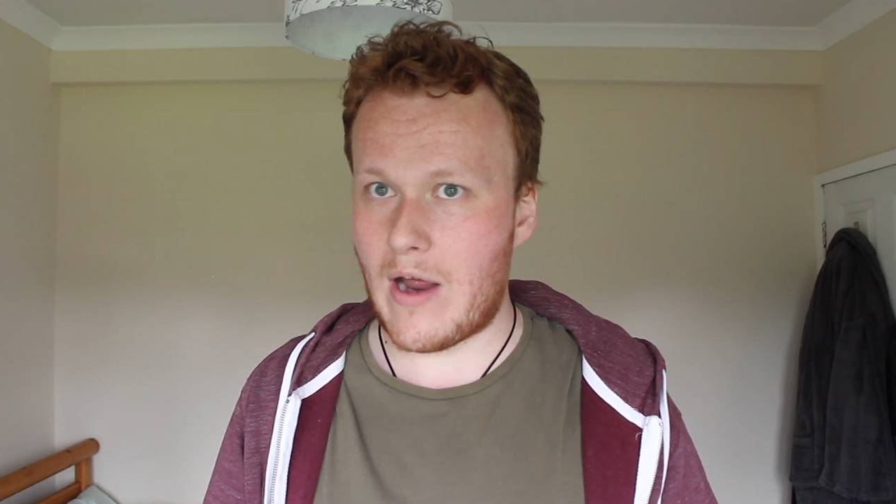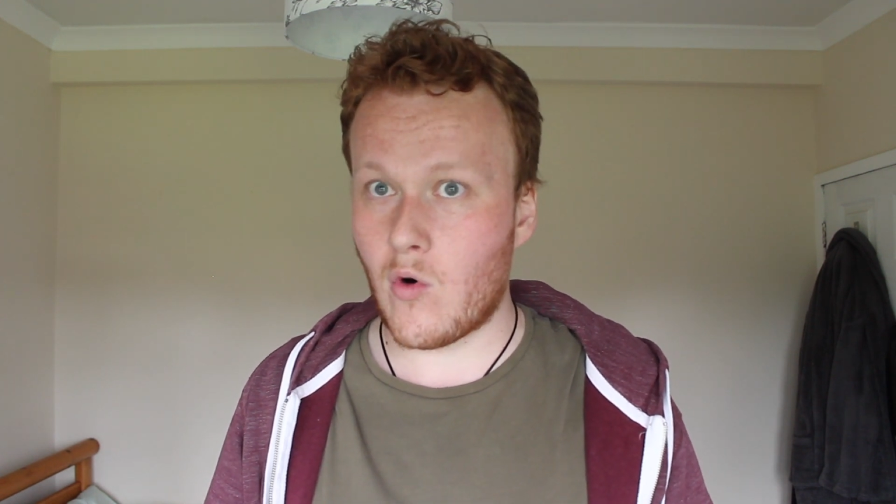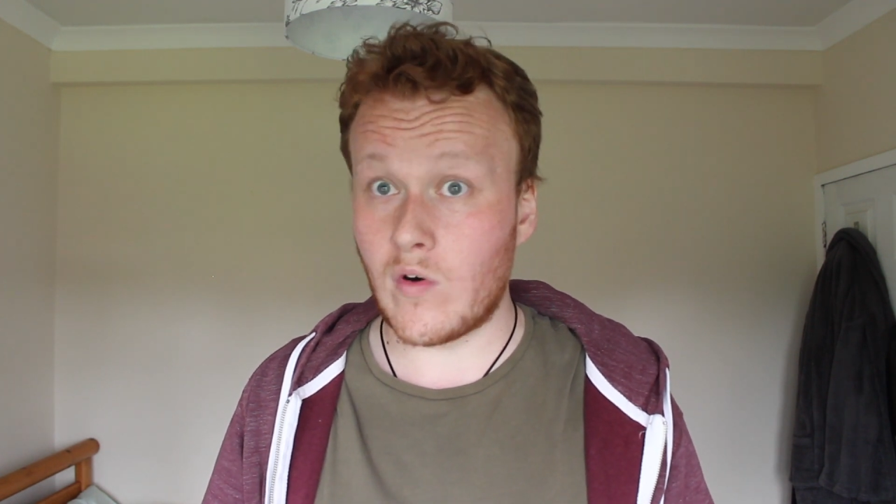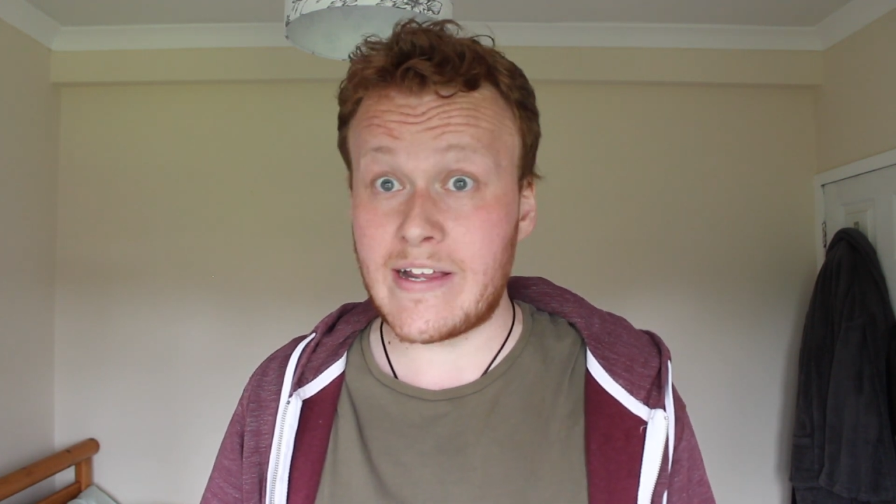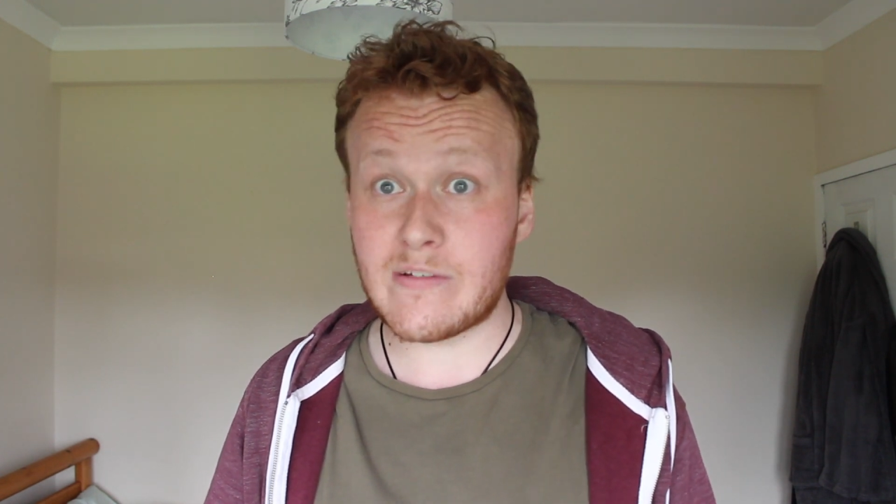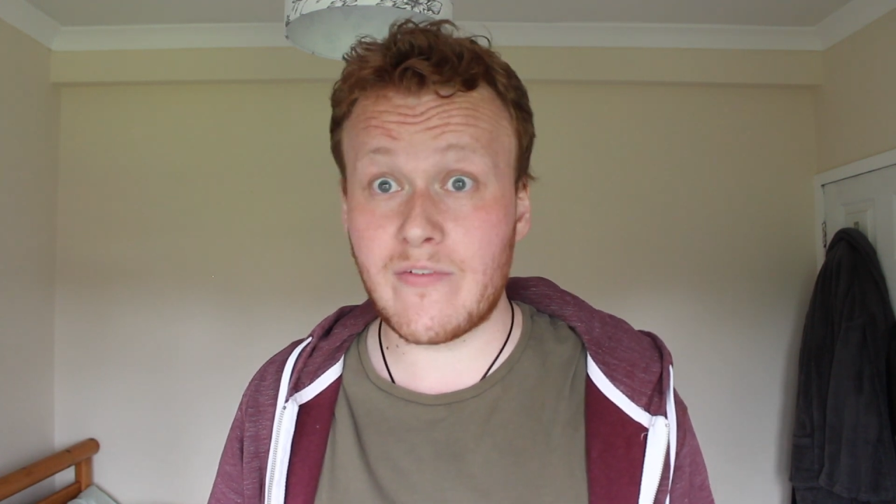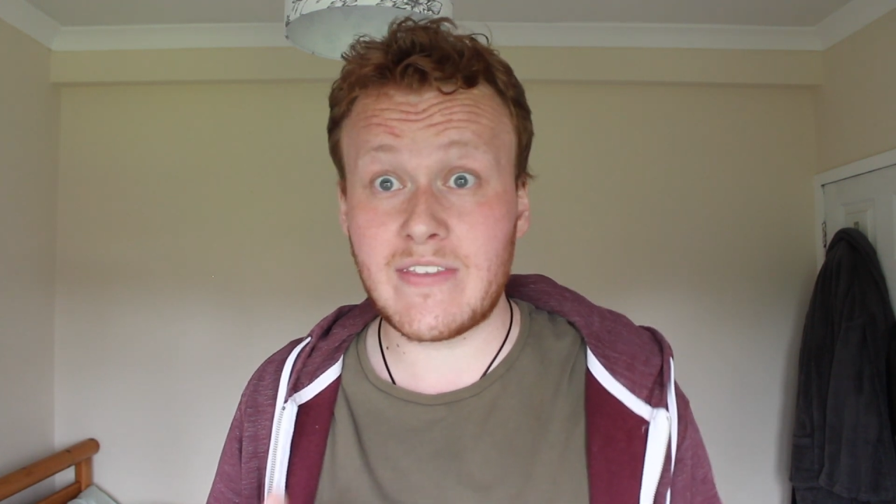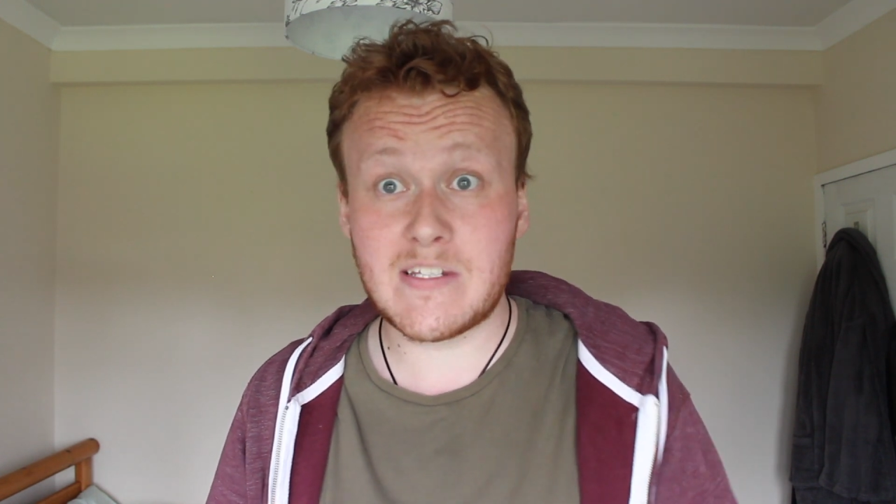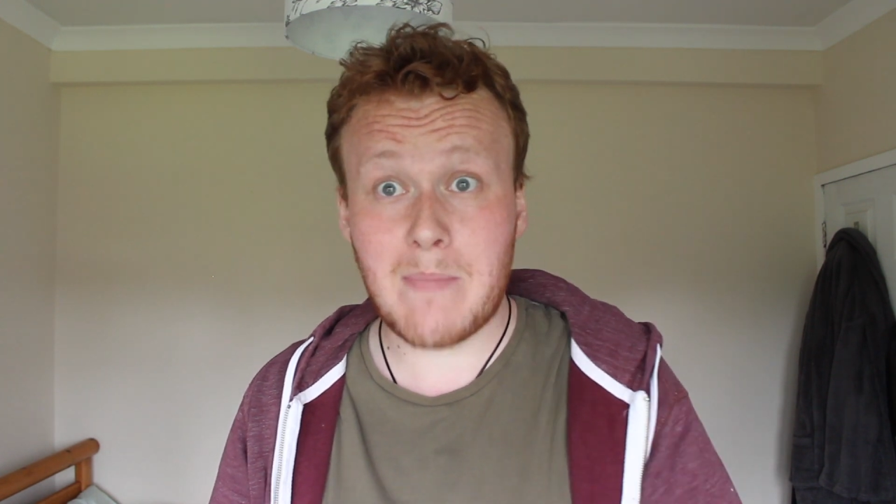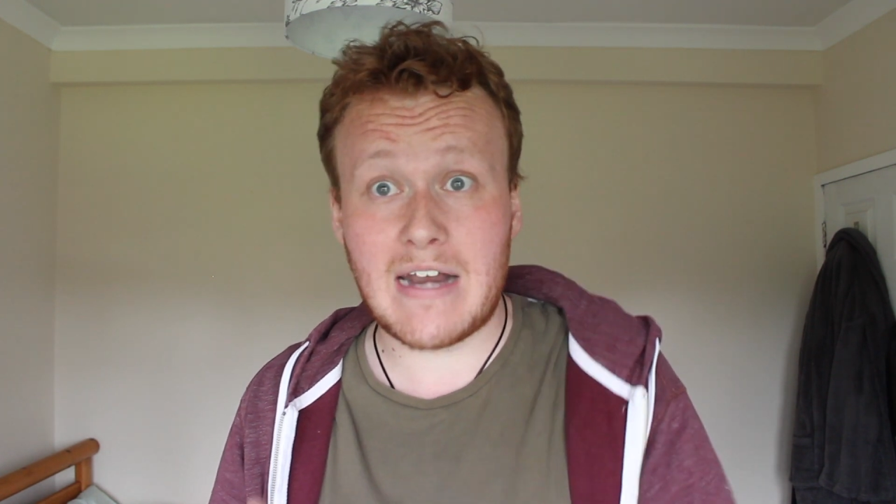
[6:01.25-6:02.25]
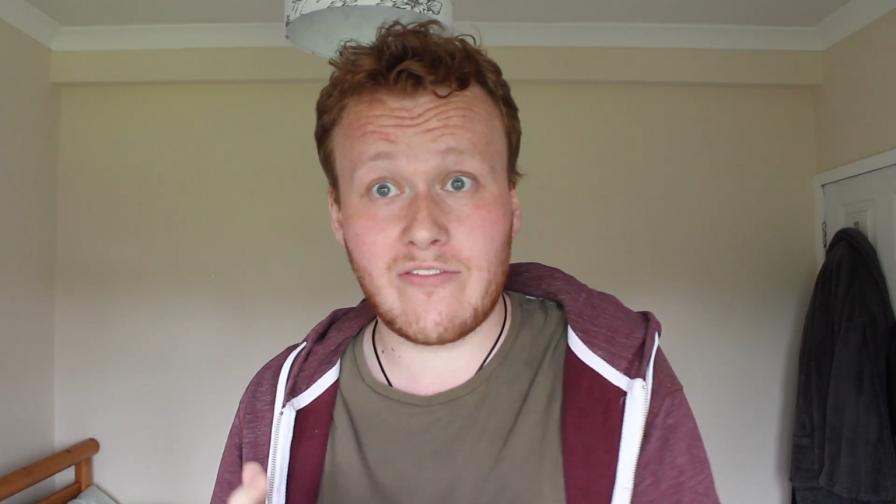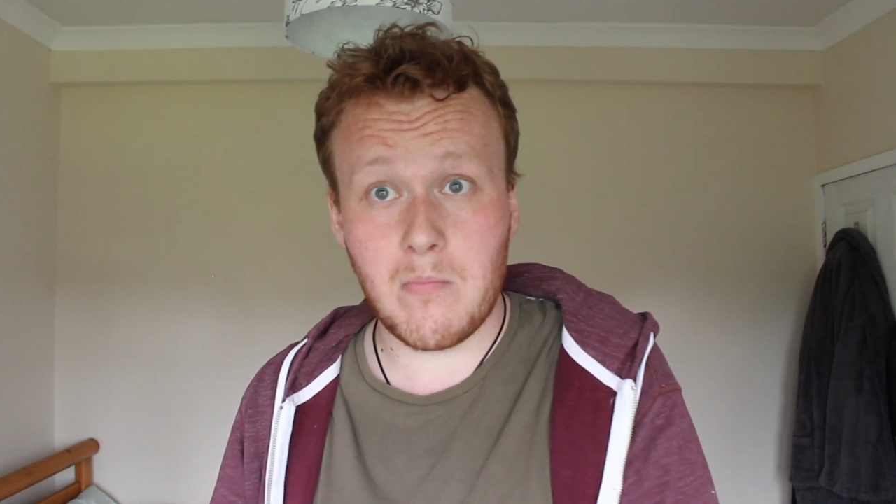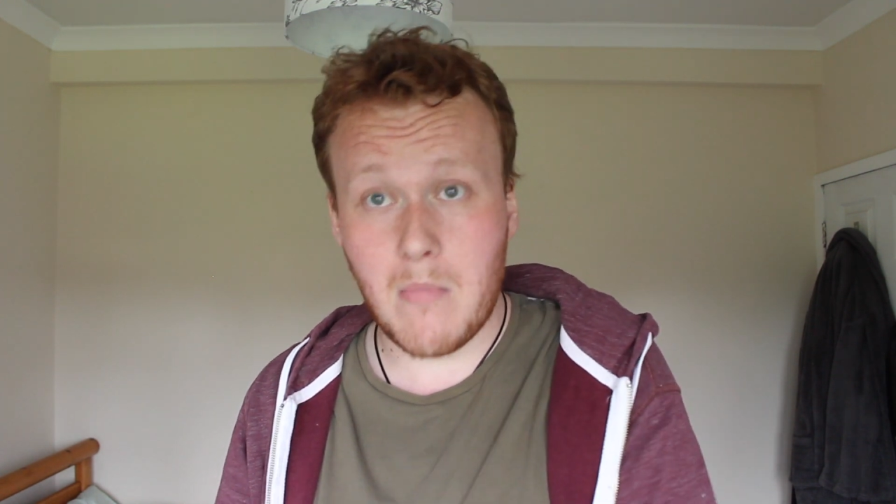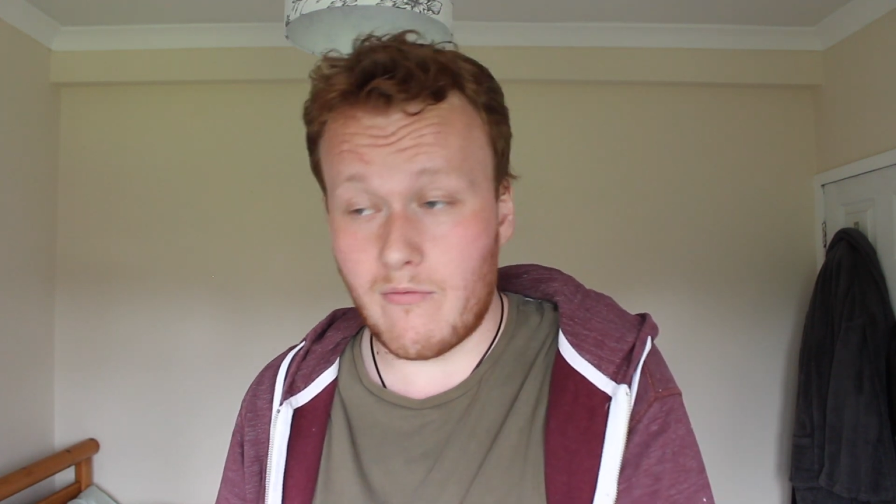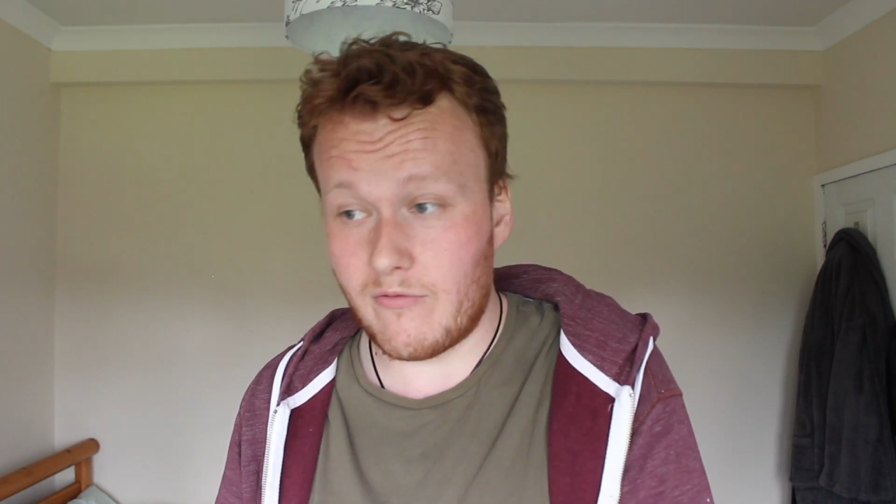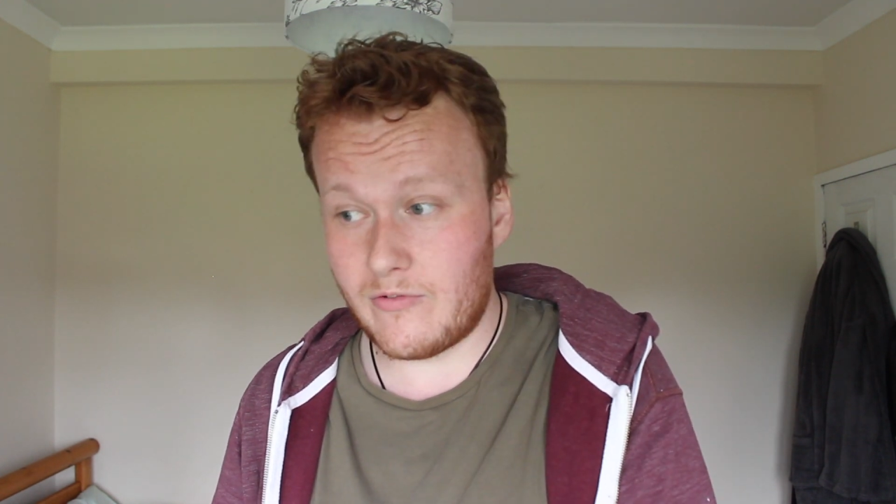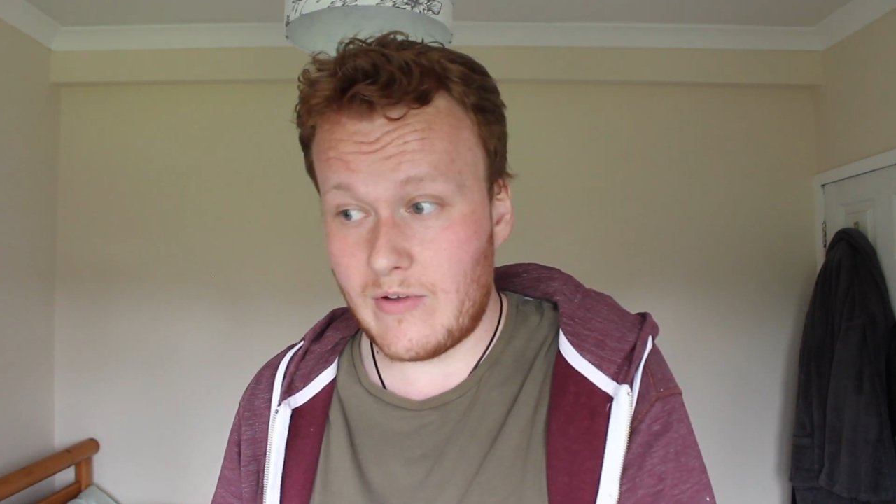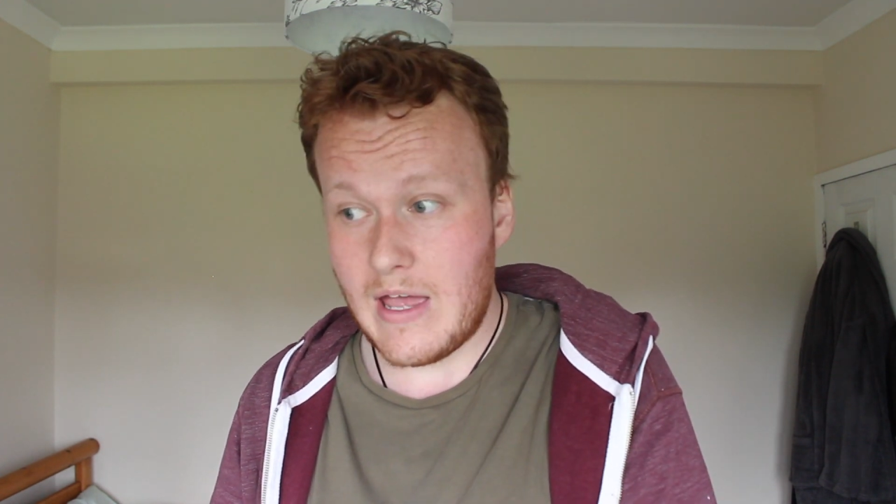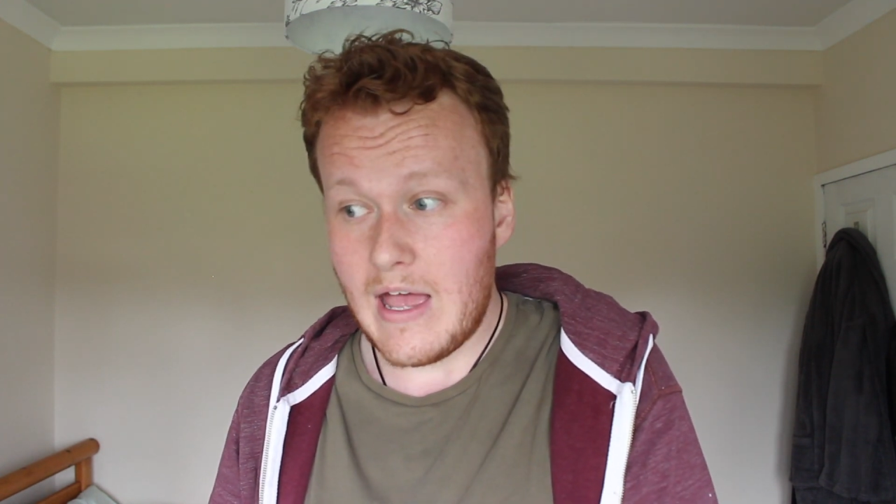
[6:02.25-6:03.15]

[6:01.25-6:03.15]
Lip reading: or at least within the span of a month.